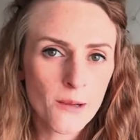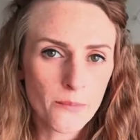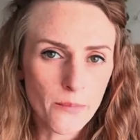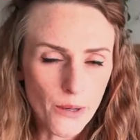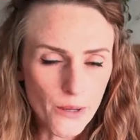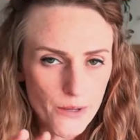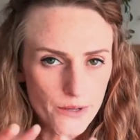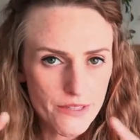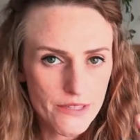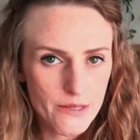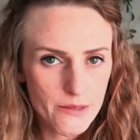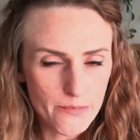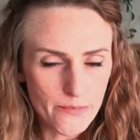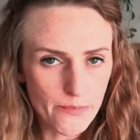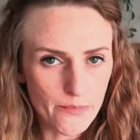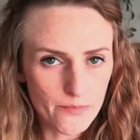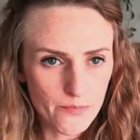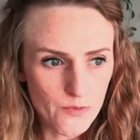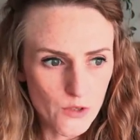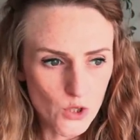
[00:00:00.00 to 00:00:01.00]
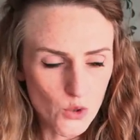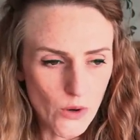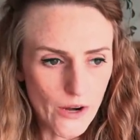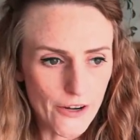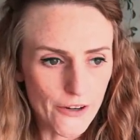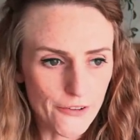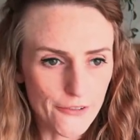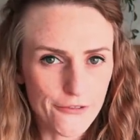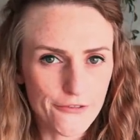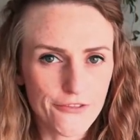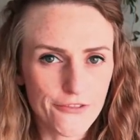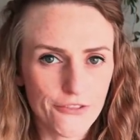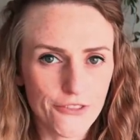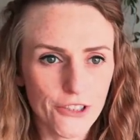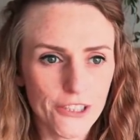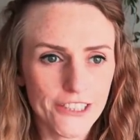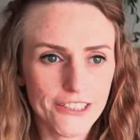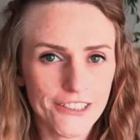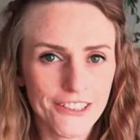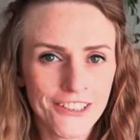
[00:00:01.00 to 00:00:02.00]
per square
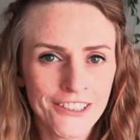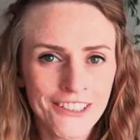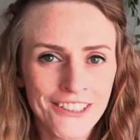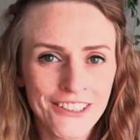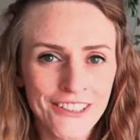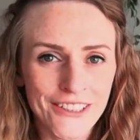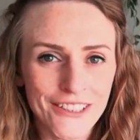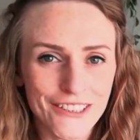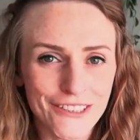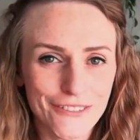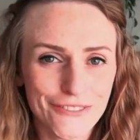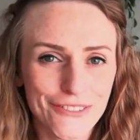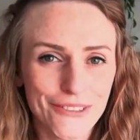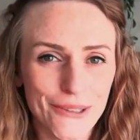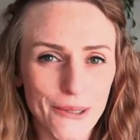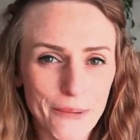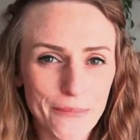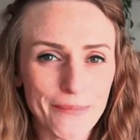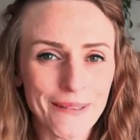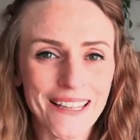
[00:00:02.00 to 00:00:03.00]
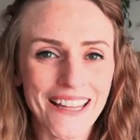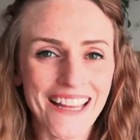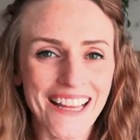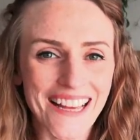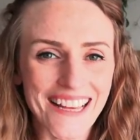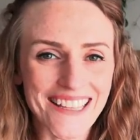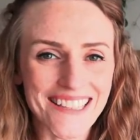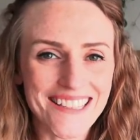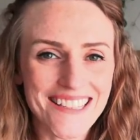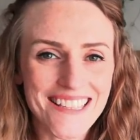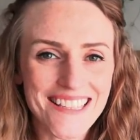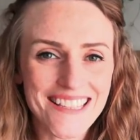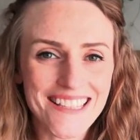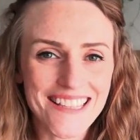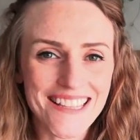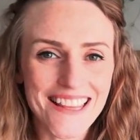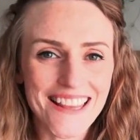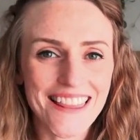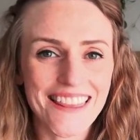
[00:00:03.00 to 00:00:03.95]
foot of your plants,